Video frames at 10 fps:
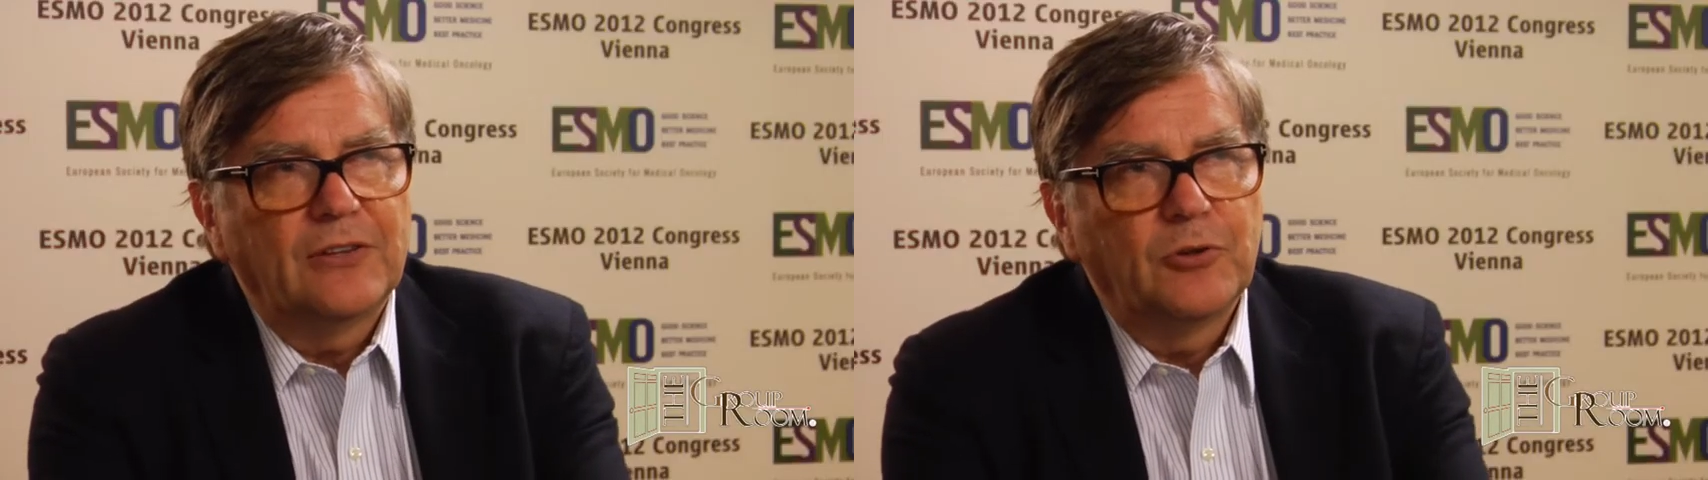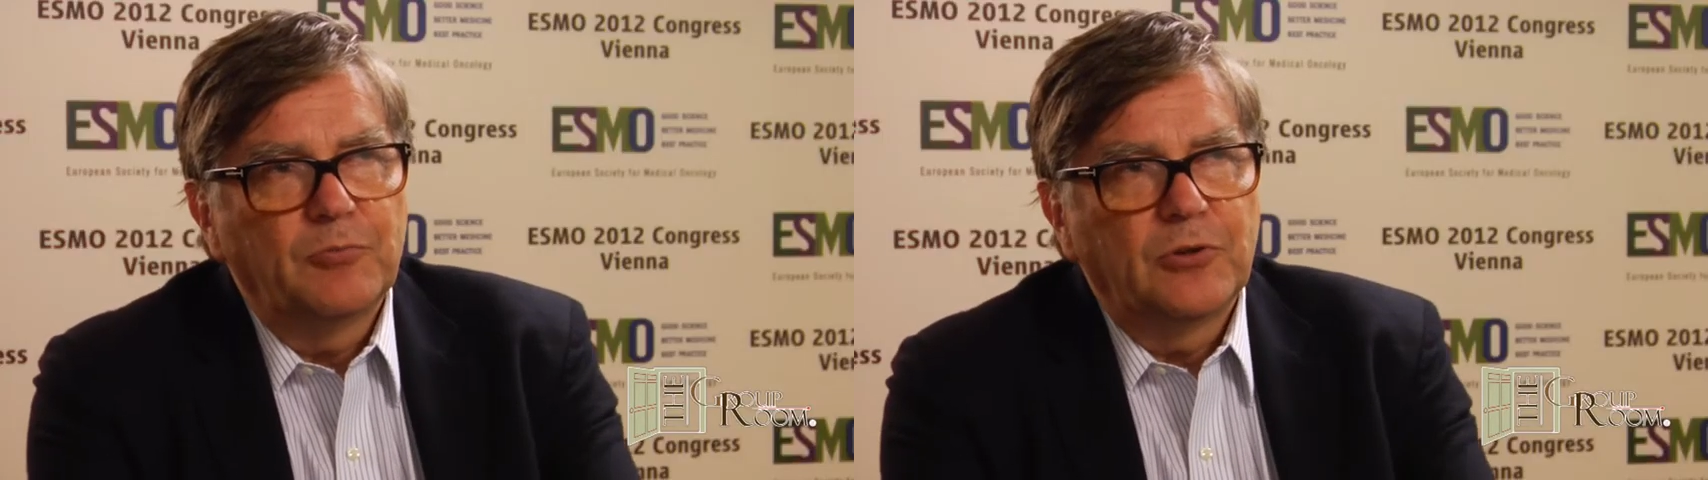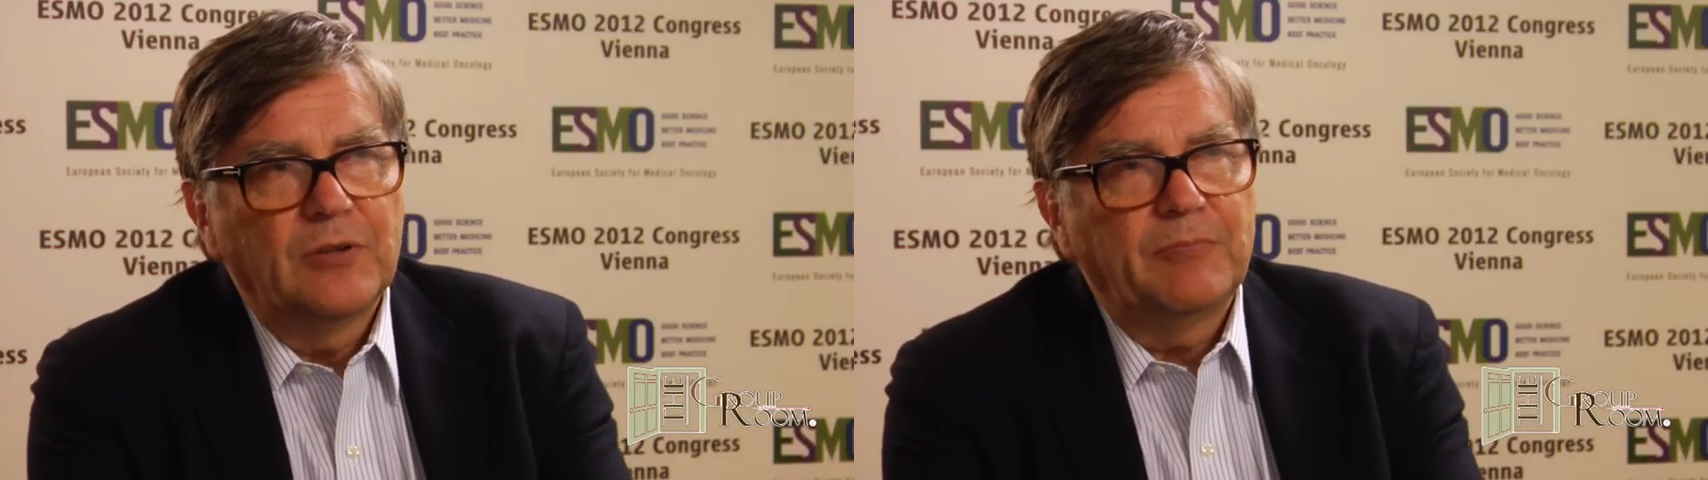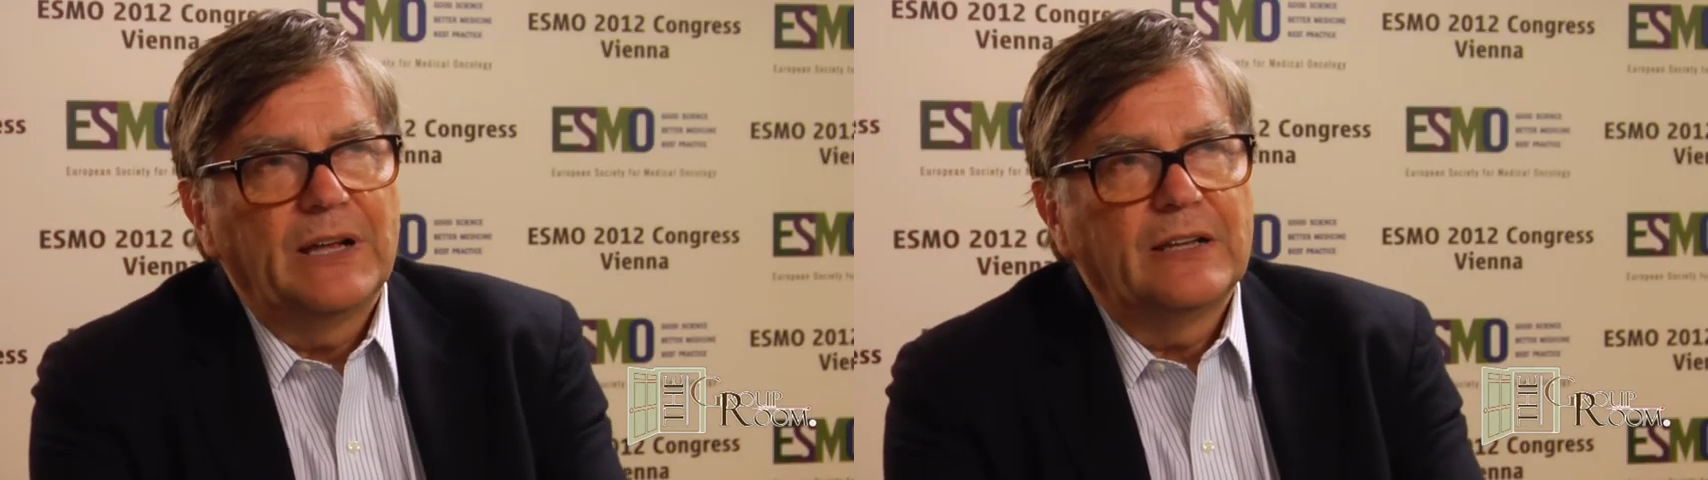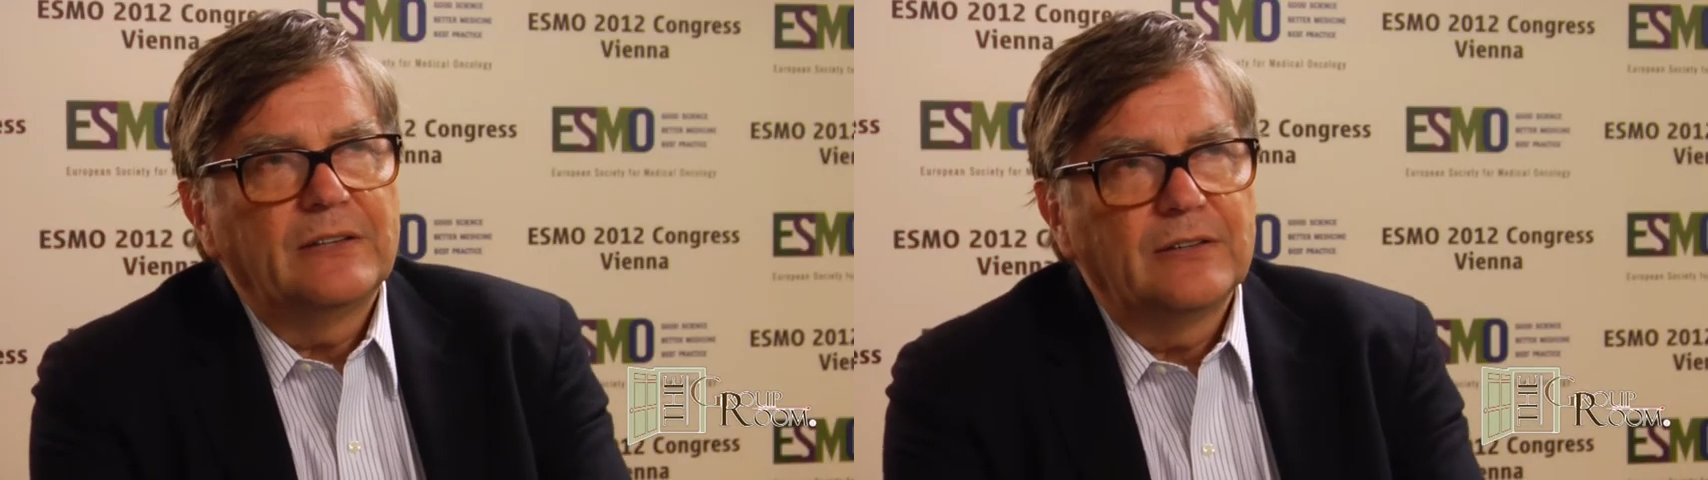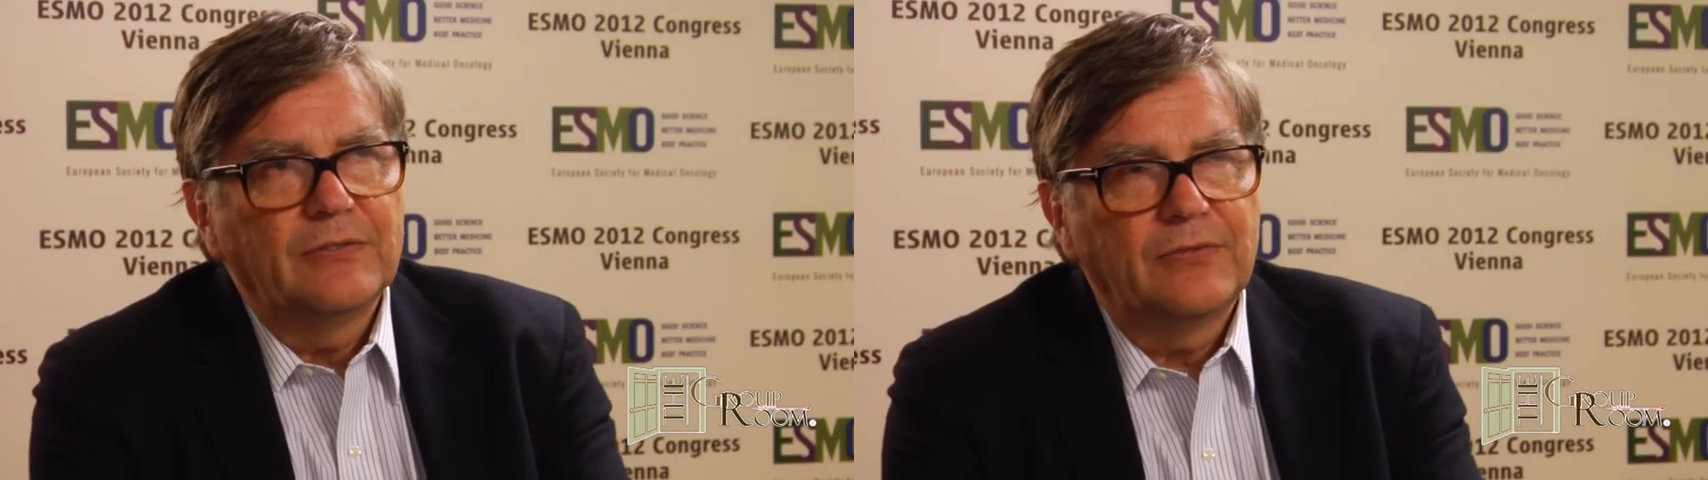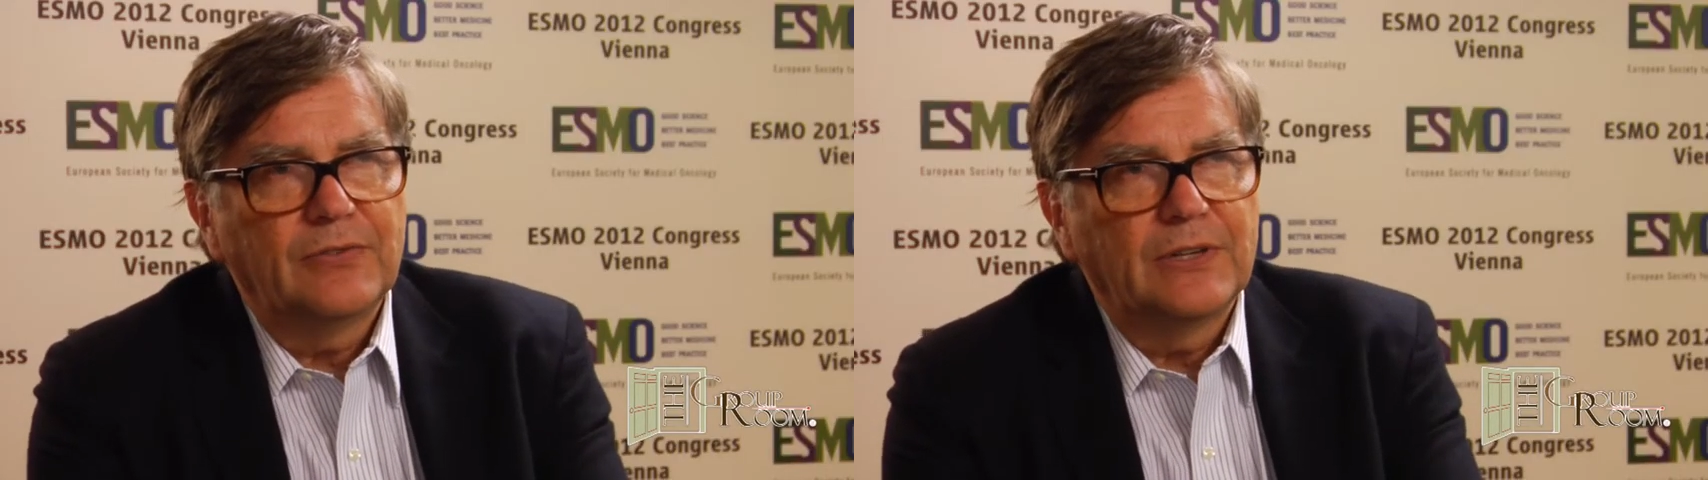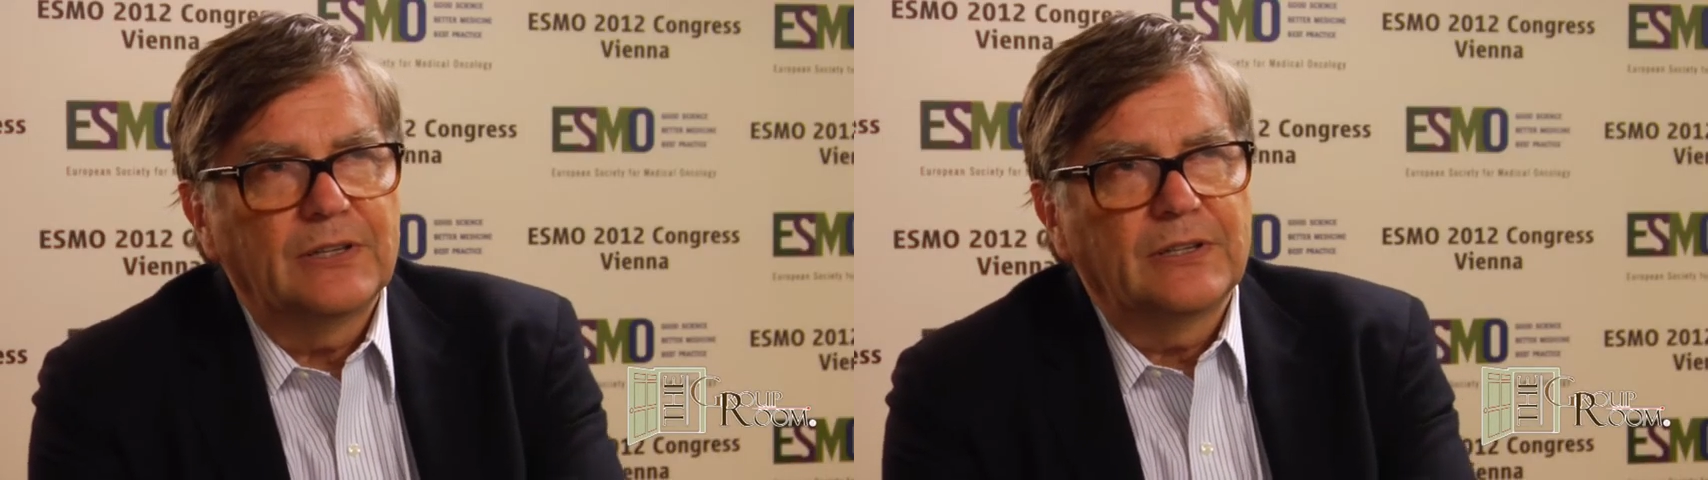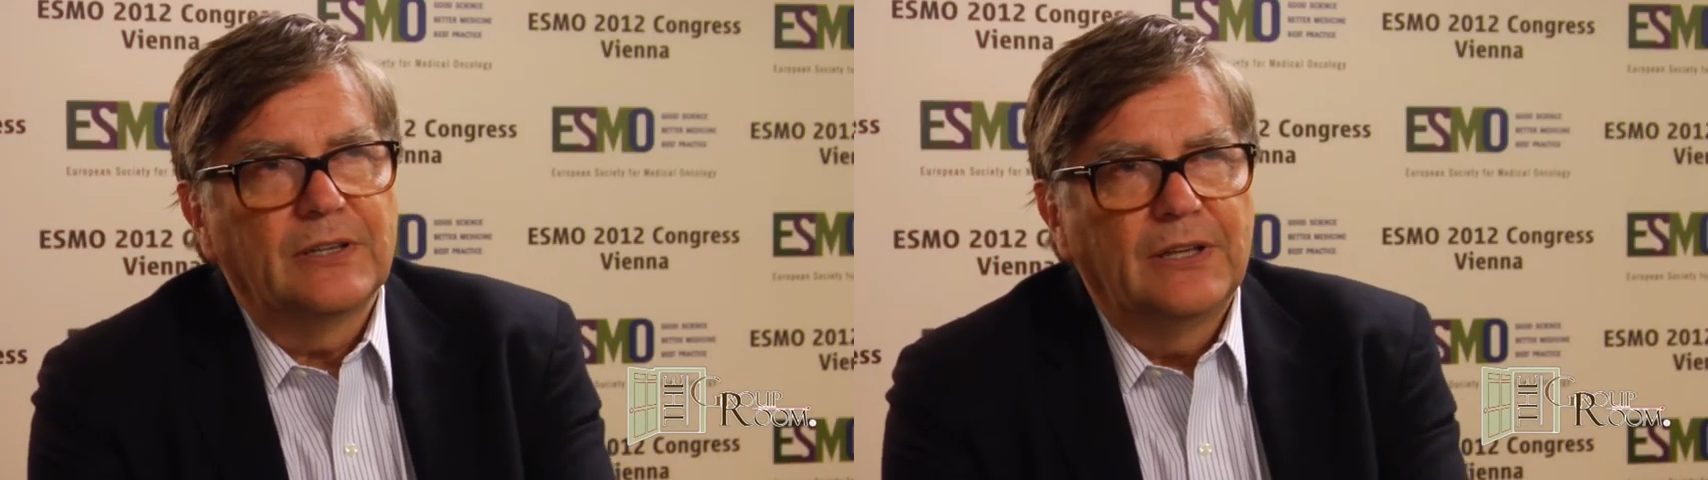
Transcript: support and palliative uh,